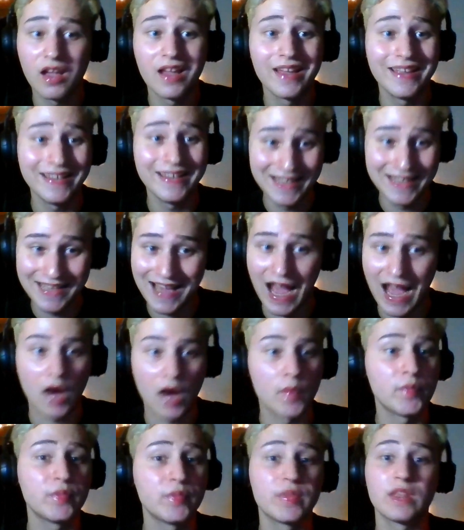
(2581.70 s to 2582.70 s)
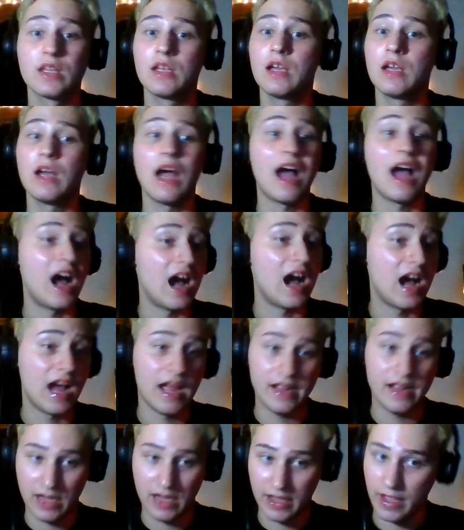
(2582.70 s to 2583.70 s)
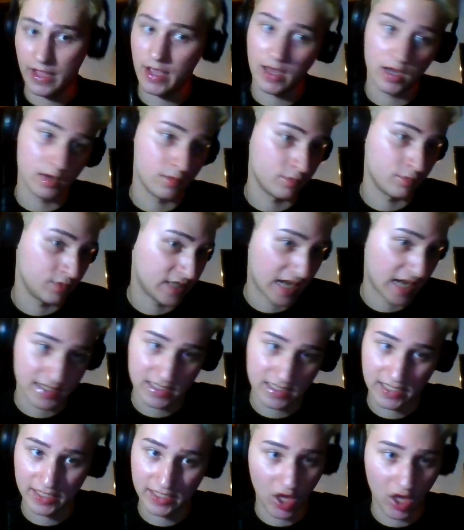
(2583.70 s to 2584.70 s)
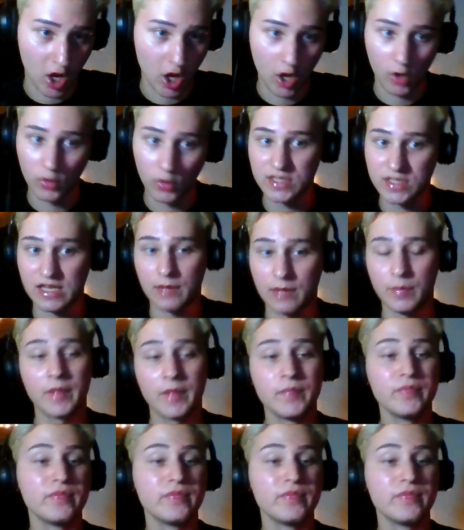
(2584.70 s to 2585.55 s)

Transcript: yeah, I am texting the host. I'm like,